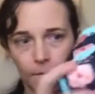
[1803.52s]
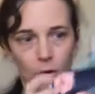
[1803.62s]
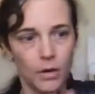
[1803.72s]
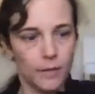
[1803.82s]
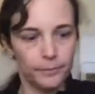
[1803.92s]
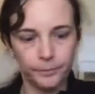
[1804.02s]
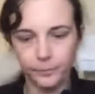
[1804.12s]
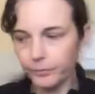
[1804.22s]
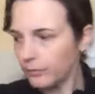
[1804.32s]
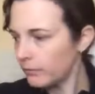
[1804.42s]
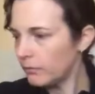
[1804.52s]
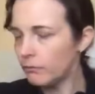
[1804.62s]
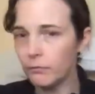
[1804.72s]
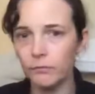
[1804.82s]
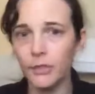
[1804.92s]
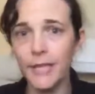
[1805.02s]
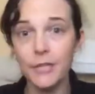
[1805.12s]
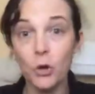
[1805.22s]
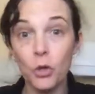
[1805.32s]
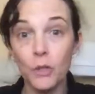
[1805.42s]
Alrighty. So
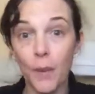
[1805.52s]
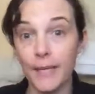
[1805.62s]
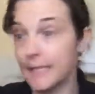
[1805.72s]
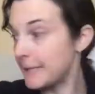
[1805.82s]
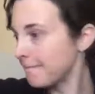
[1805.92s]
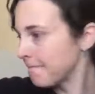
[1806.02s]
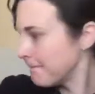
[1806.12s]
there's your all-in-ones.